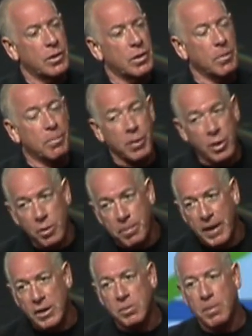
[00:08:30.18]

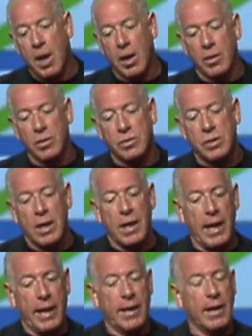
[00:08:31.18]
computer-based models,
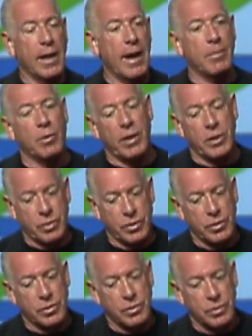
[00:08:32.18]
and
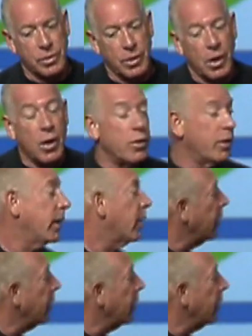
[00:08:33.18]
collaborations. You're going to hear